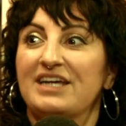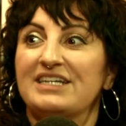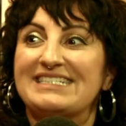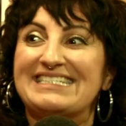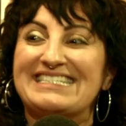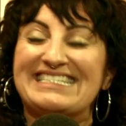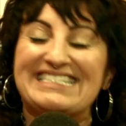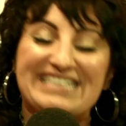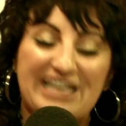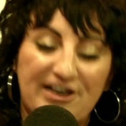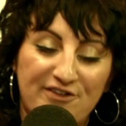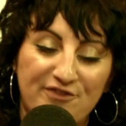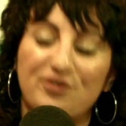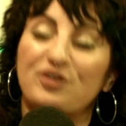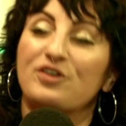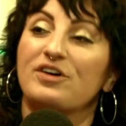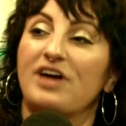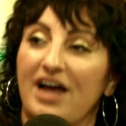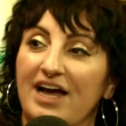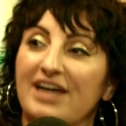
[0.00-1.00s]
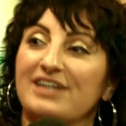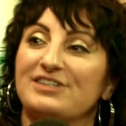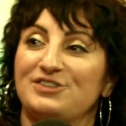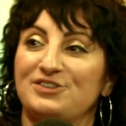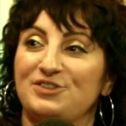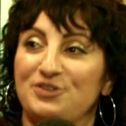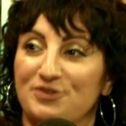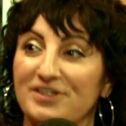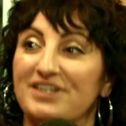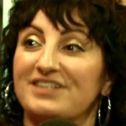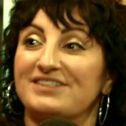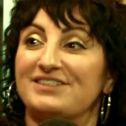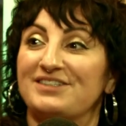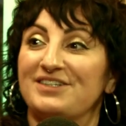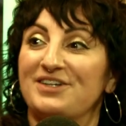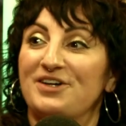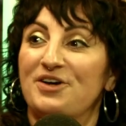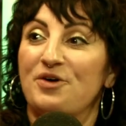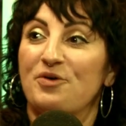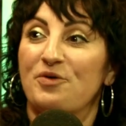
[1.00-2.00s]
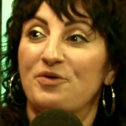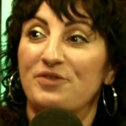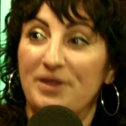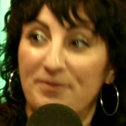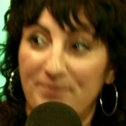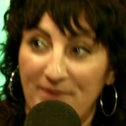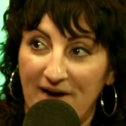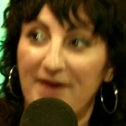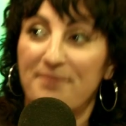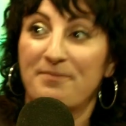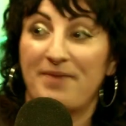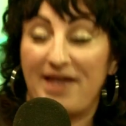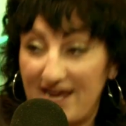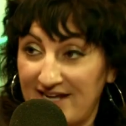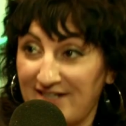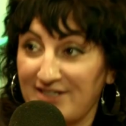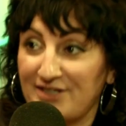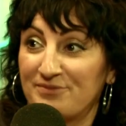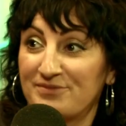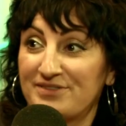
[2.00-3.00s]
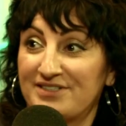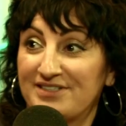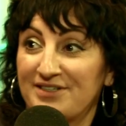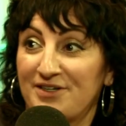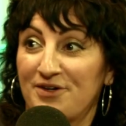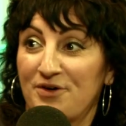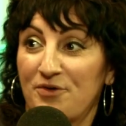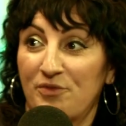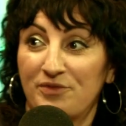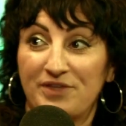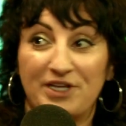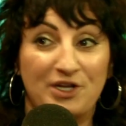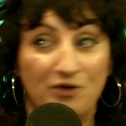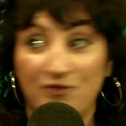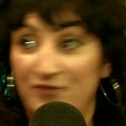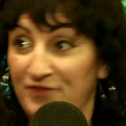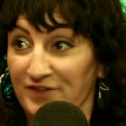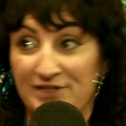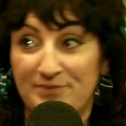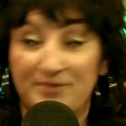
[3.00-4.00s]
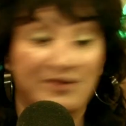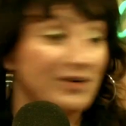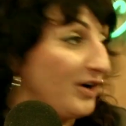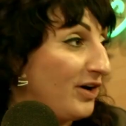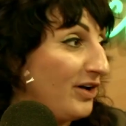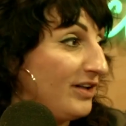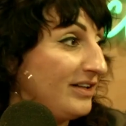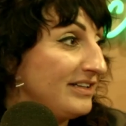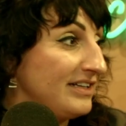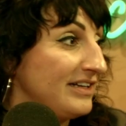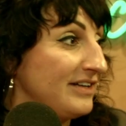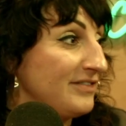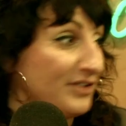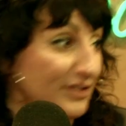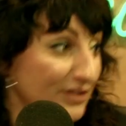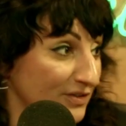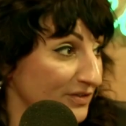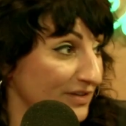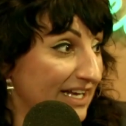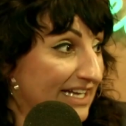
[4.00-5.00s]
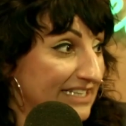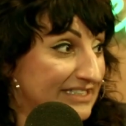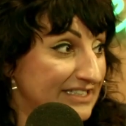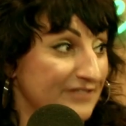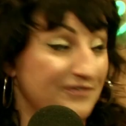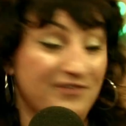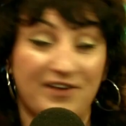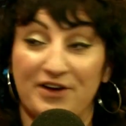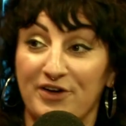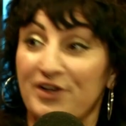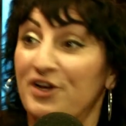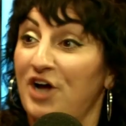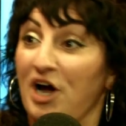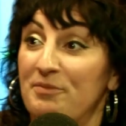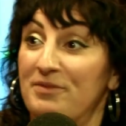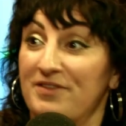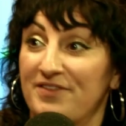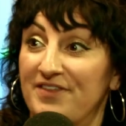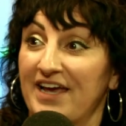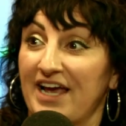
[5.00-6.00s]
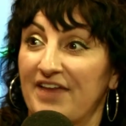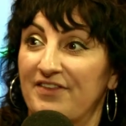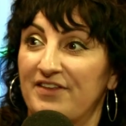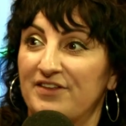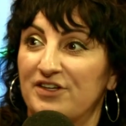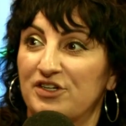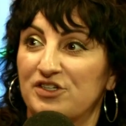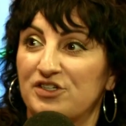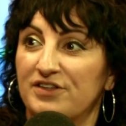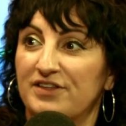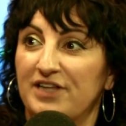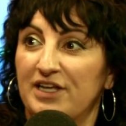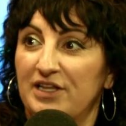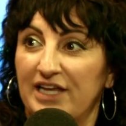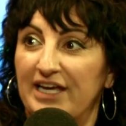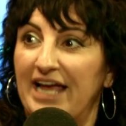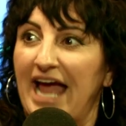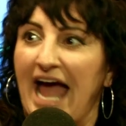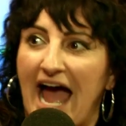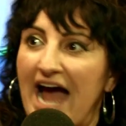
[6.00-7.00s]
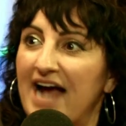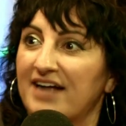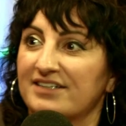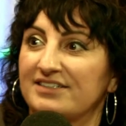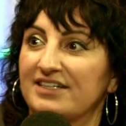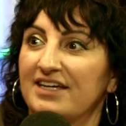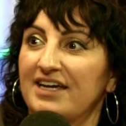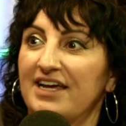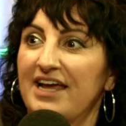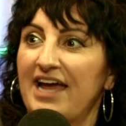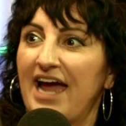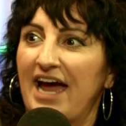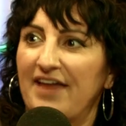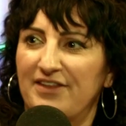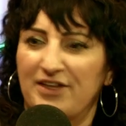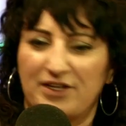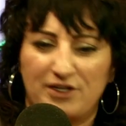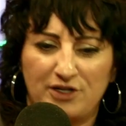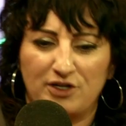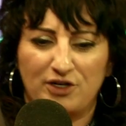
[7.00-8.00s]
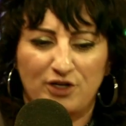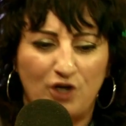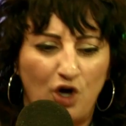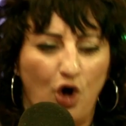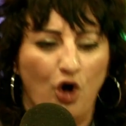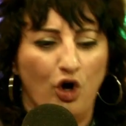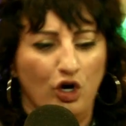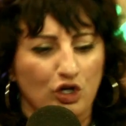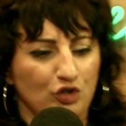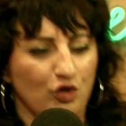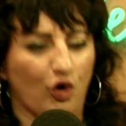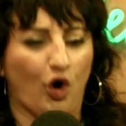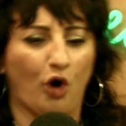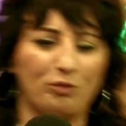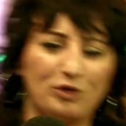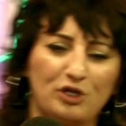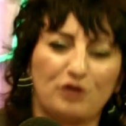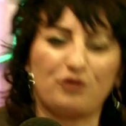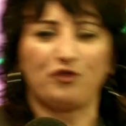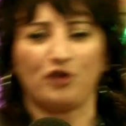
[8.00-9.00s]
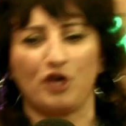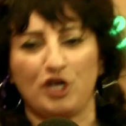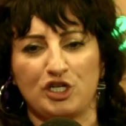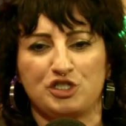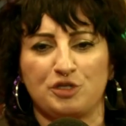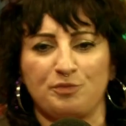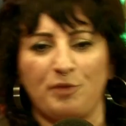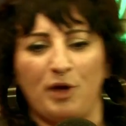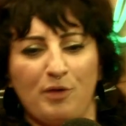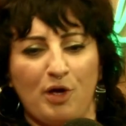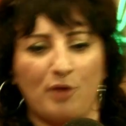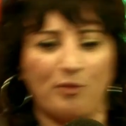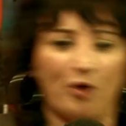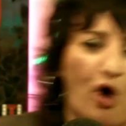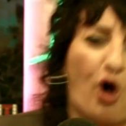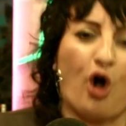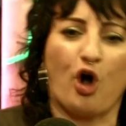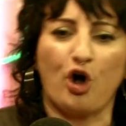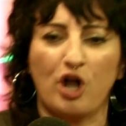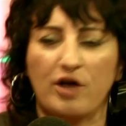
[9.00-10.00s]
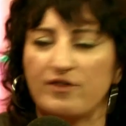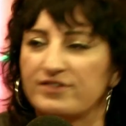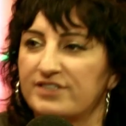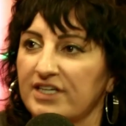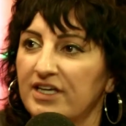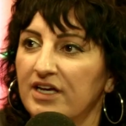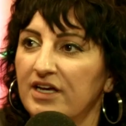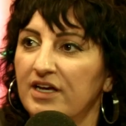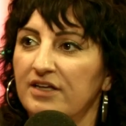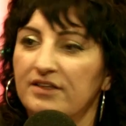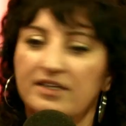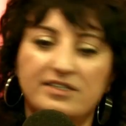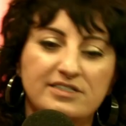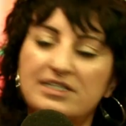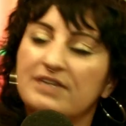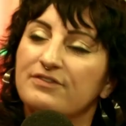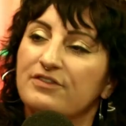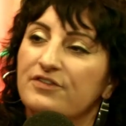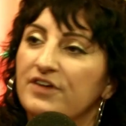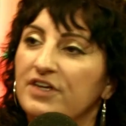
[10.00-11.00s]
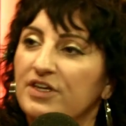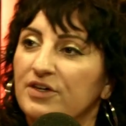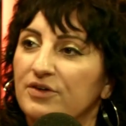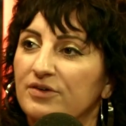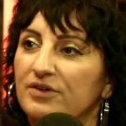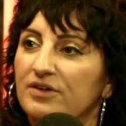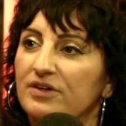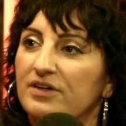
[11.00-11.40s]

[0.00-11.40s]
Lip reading: Several guys do this, where they buy Magnums when they don't fit them at all. It's a very common thing, and then they like act, and then they're like, "Oh, it normally fits. Maybe I'm not hard enough." It's like, this has never fit you.